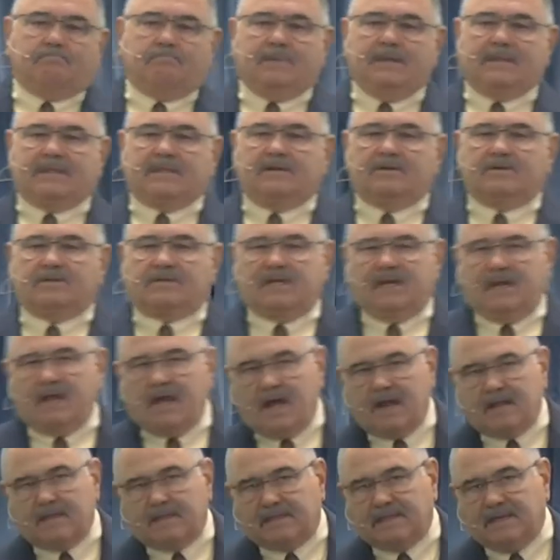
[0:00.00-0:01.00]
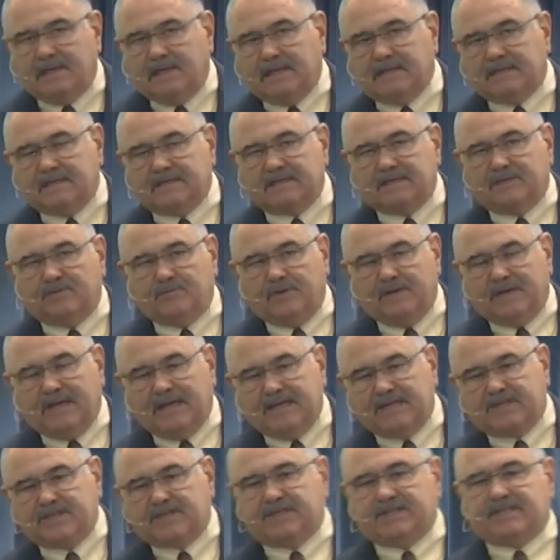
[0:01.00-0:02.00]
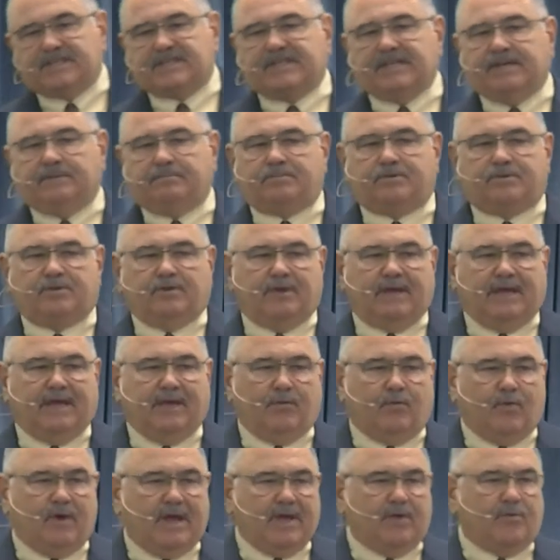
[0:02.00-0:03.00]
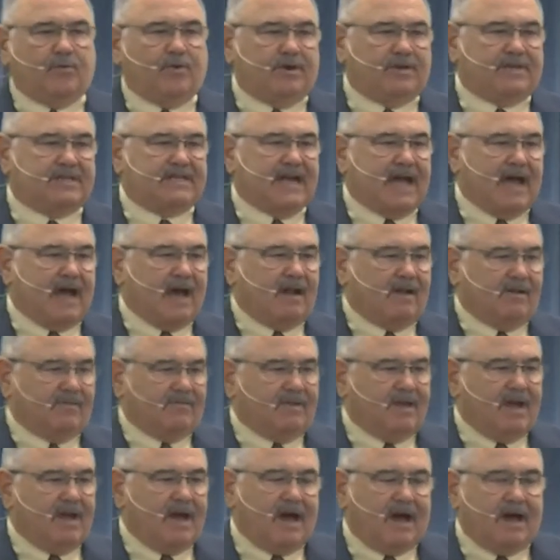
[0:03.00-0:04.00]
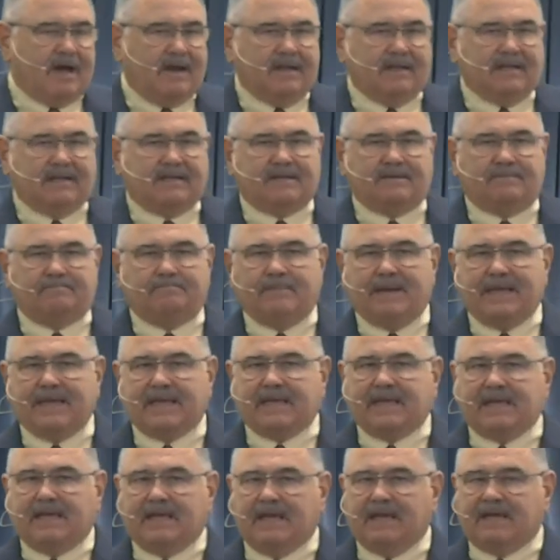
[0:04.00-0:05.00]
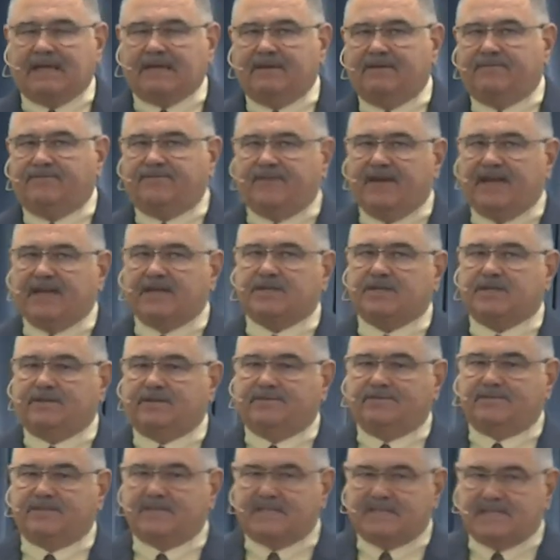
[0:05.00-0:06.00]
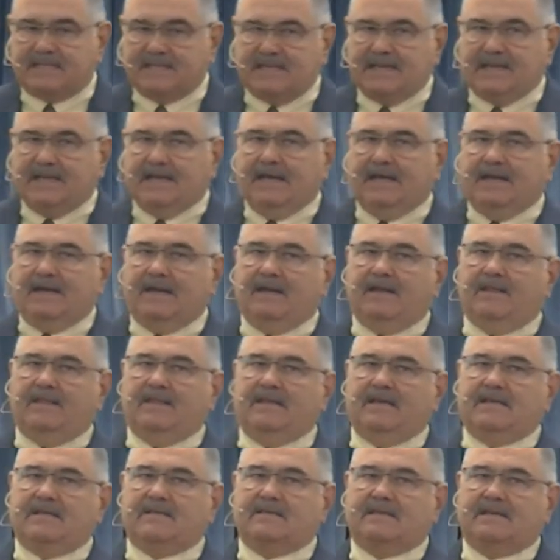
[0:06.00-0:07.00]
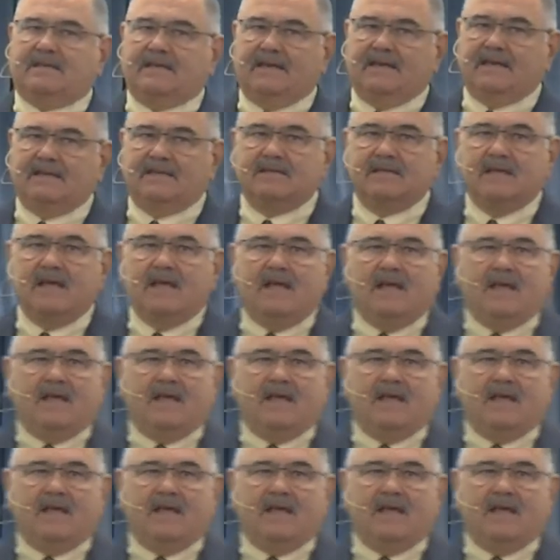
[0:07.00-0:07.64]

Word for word: but there's a lot of things in relationship to a wayward child of God and making a confession of sin, in this case,